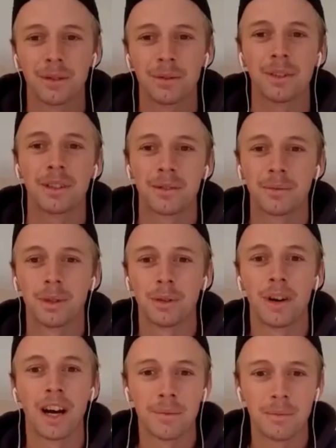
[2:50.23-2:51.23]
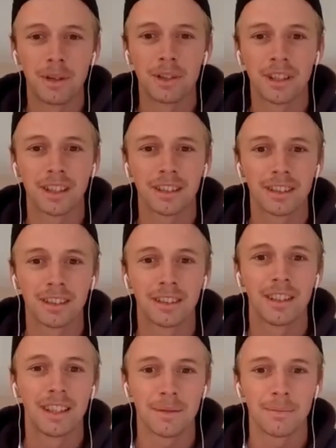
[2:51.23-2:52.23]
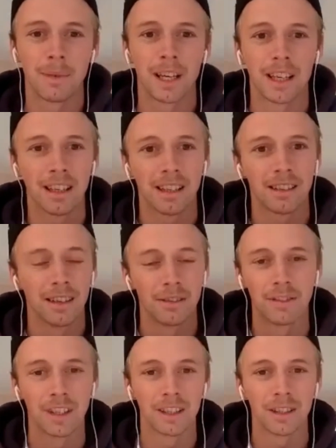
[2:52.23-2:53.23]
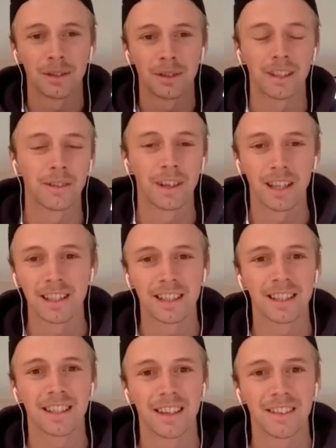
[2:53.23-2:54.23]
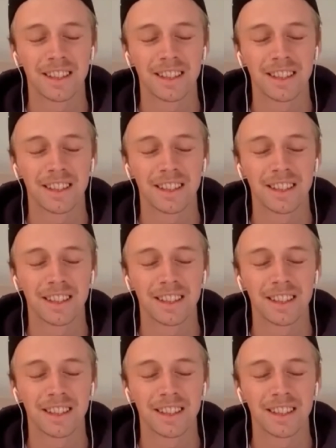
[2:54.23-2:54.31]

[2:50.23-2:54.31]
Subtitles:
It was, we're writing music, let's make a vehicle to release the stuff.